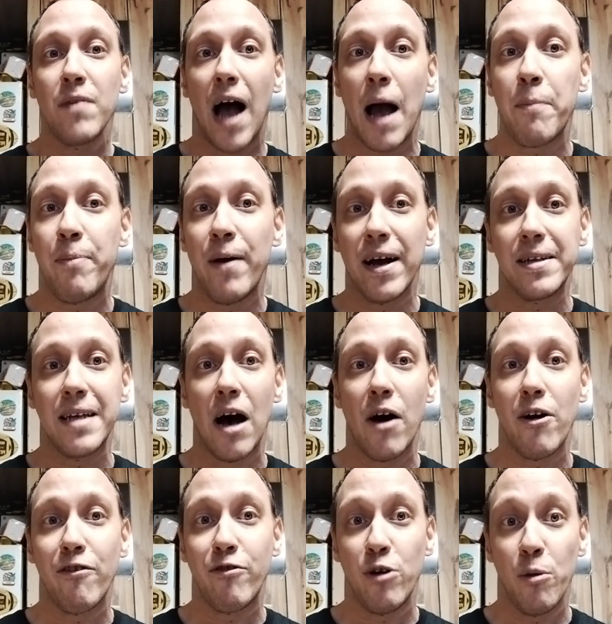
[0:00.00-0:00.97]
I picked
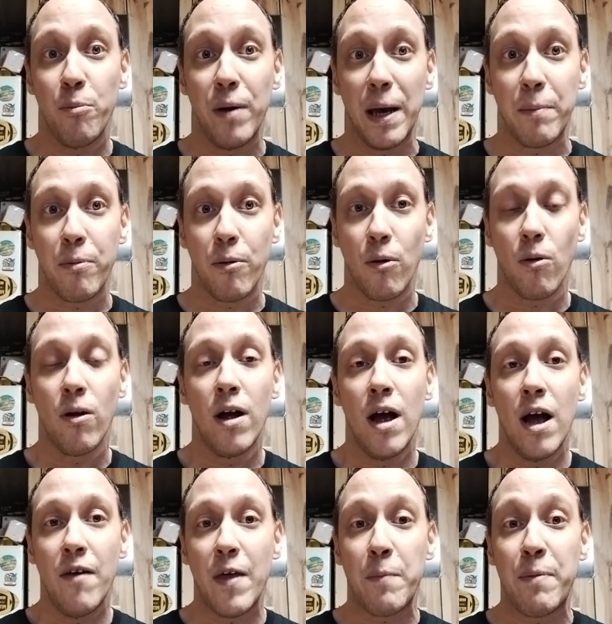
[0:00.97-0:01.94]
out a few people
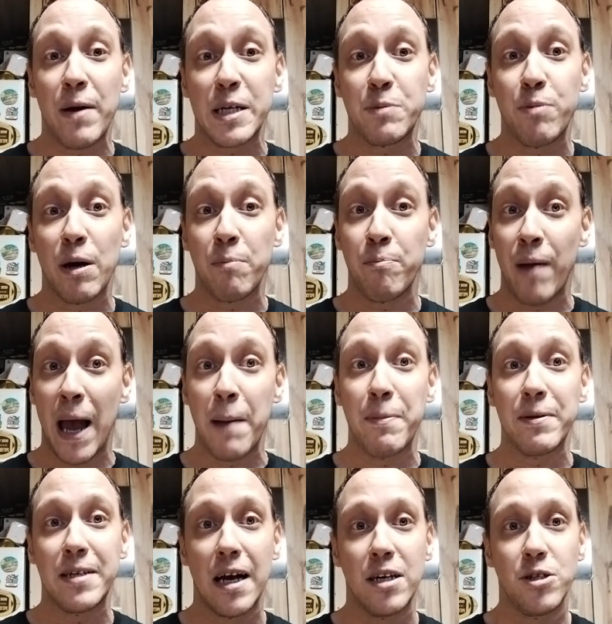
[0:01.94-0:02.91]
that Pittsburgh may
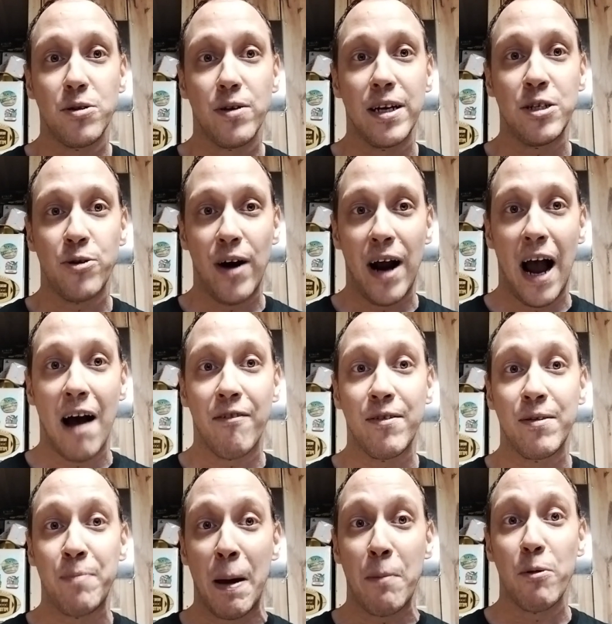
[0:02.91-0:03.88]
potentially
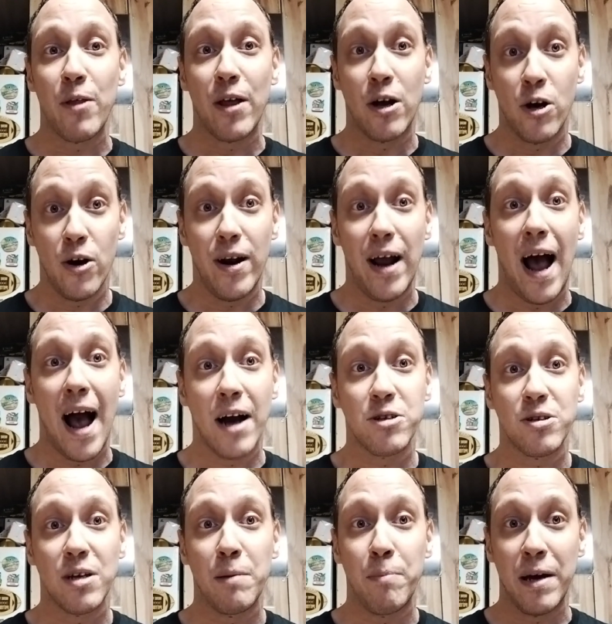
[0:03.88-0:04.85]
draft, people that could
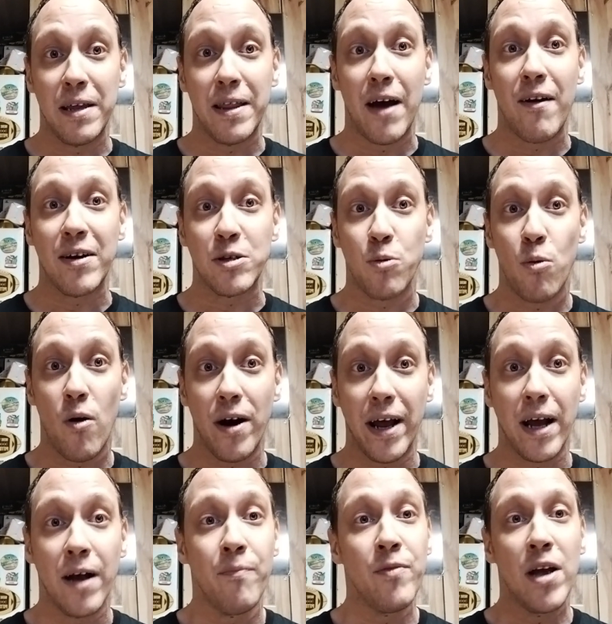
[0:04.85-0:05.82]
actually be there at
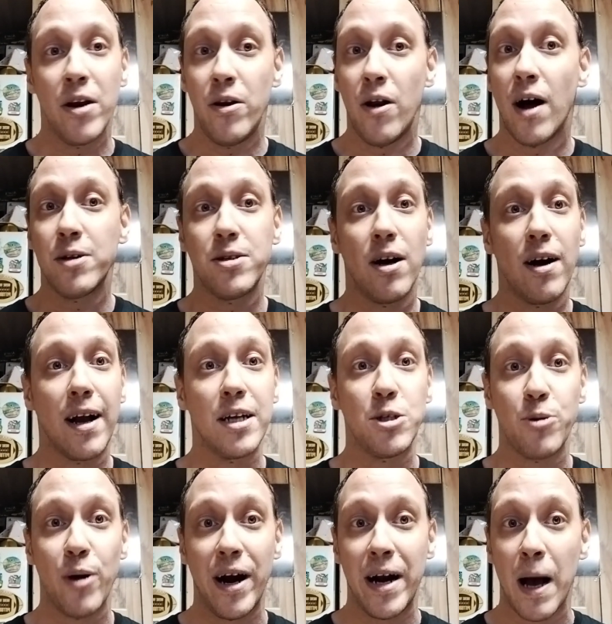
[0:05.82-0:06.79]
20. Not talking
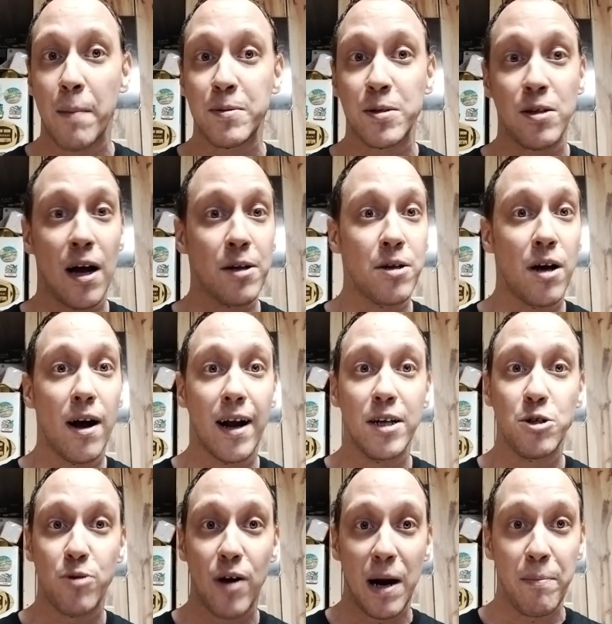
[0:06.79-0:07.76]
trade ups, not
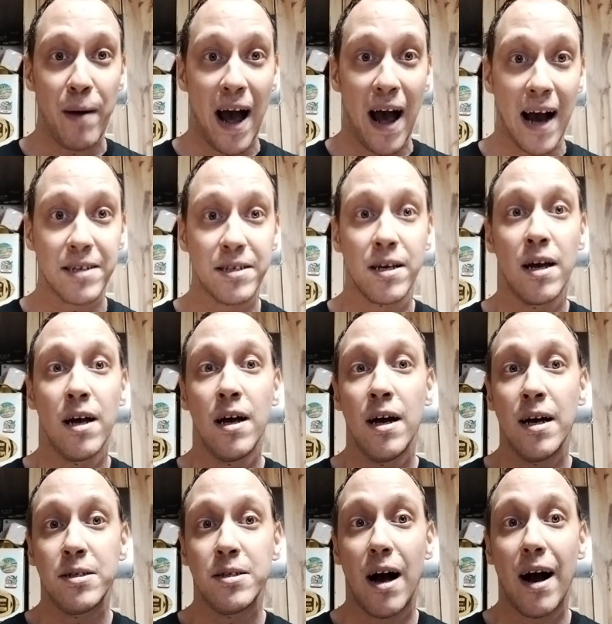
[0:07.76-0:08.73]
talking trade backs,
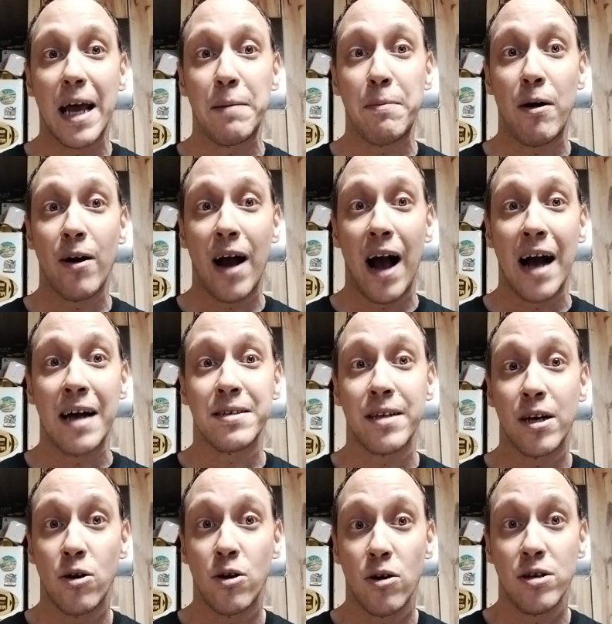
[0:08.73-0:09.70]
talking about guys
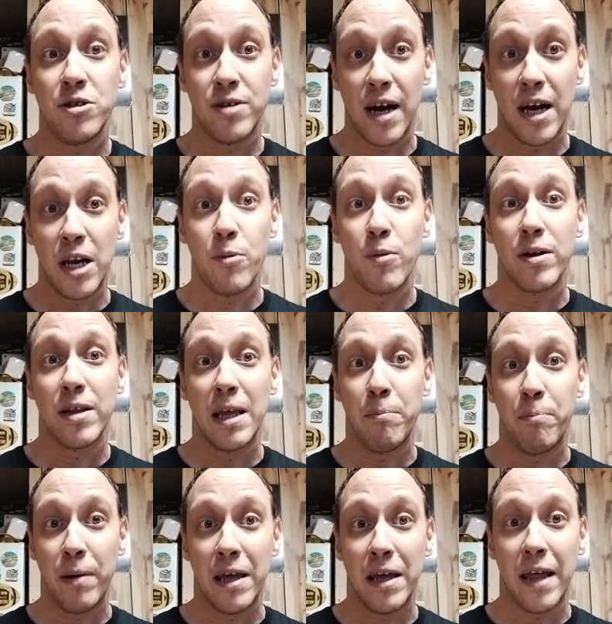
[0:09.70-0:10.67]
that could genuinely
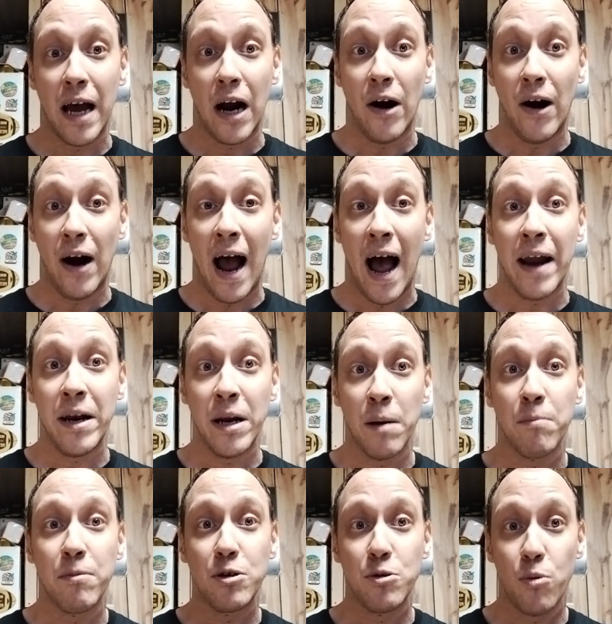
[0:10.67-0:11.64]
be there at
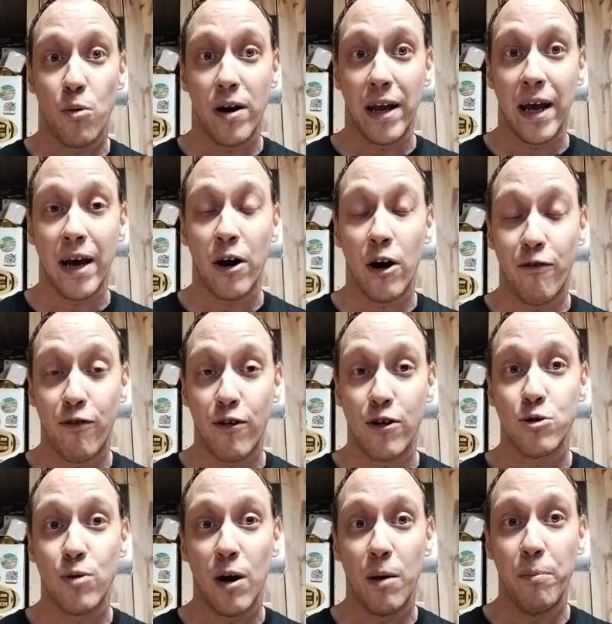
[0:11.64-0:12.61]
number 20 in our
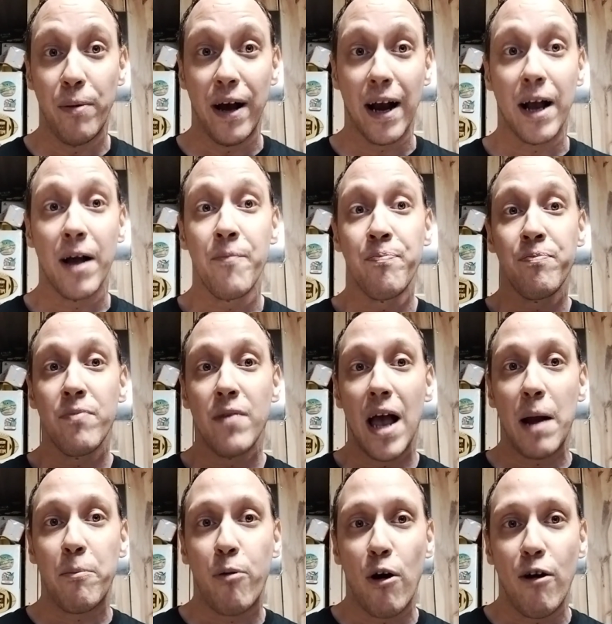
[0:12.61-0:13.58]
first round pick,
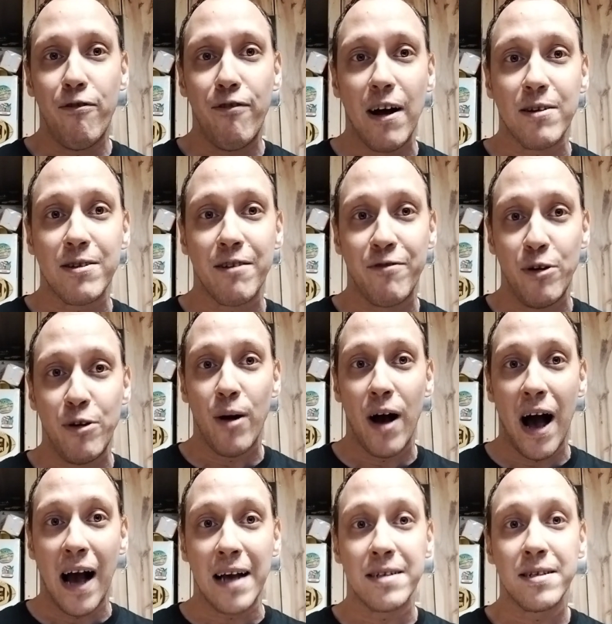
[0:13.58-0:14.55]
and profiled a
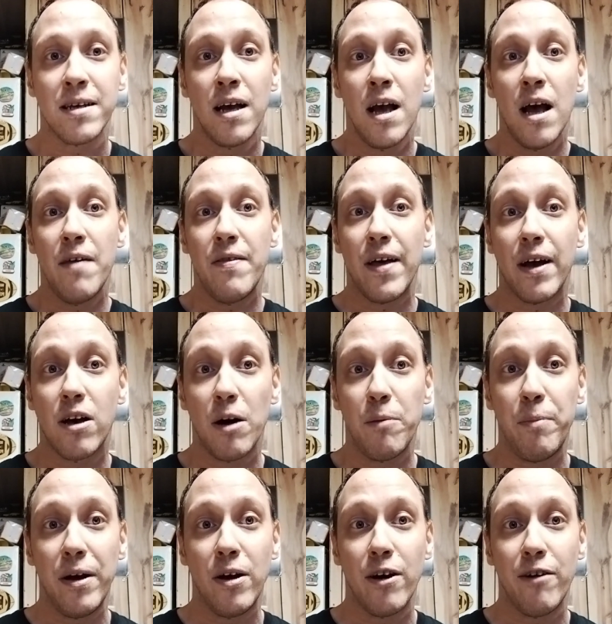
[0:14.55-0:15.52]
guys that
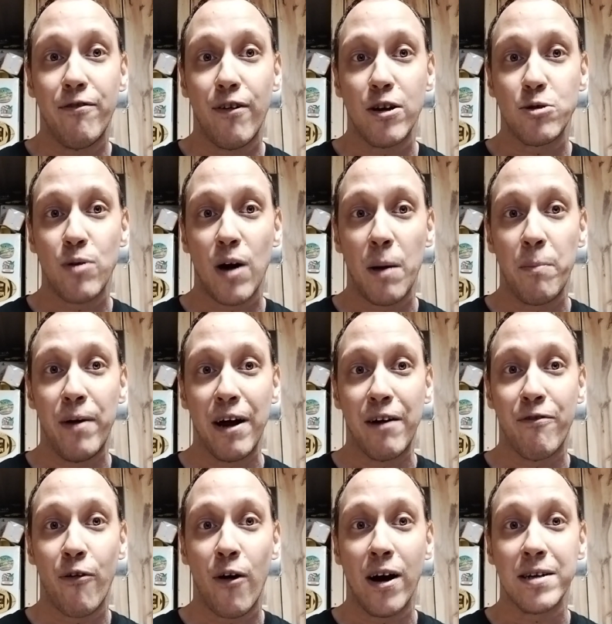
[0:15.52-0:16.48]
could be good first round
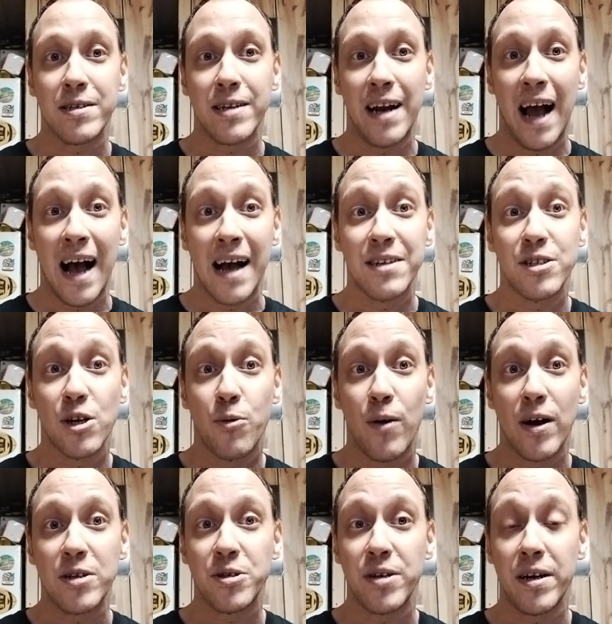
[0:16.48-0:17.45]
pick for us, and ask the
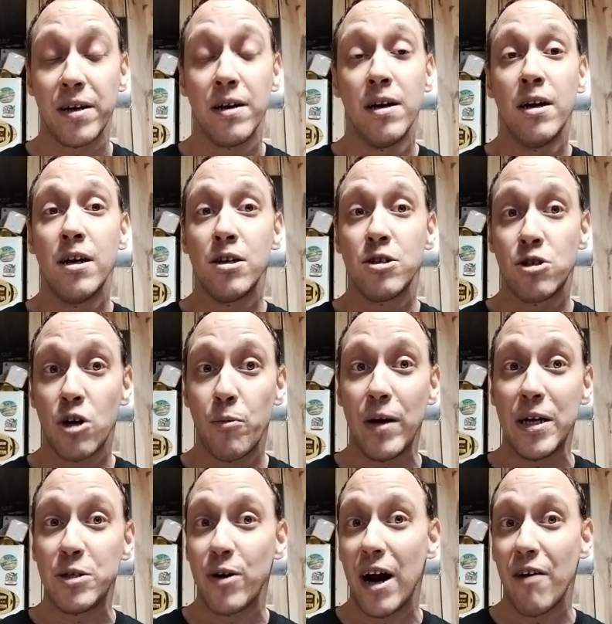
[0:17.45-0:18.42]
question, should
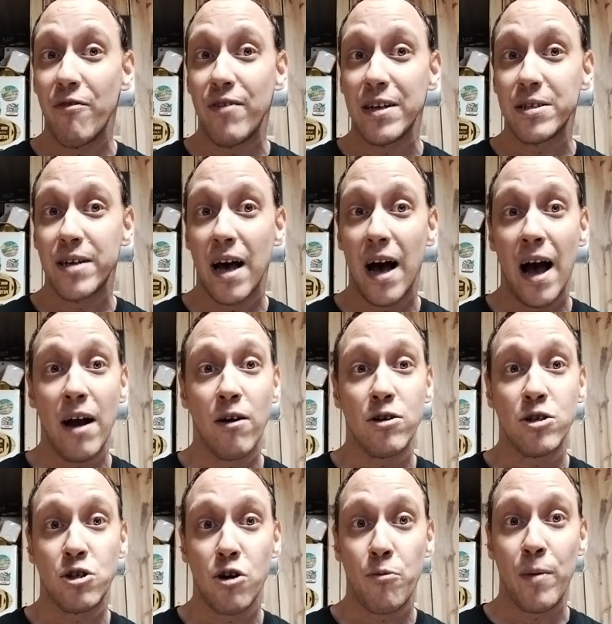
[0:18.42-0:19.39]
we draft this guy or
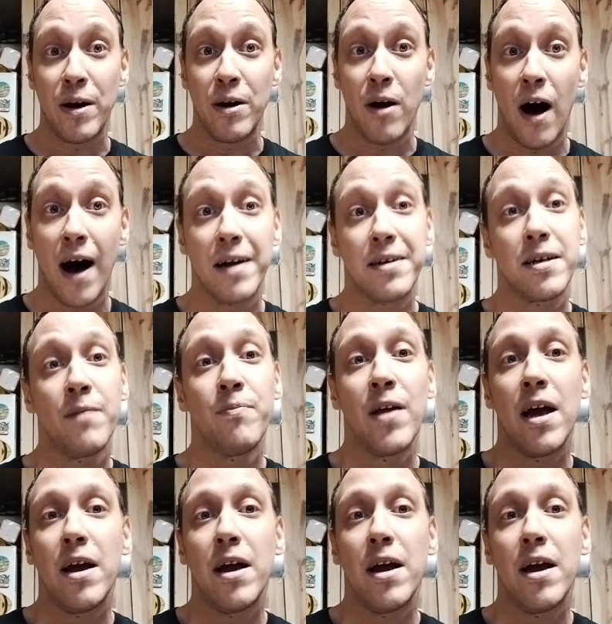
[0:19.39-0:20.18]
should we not?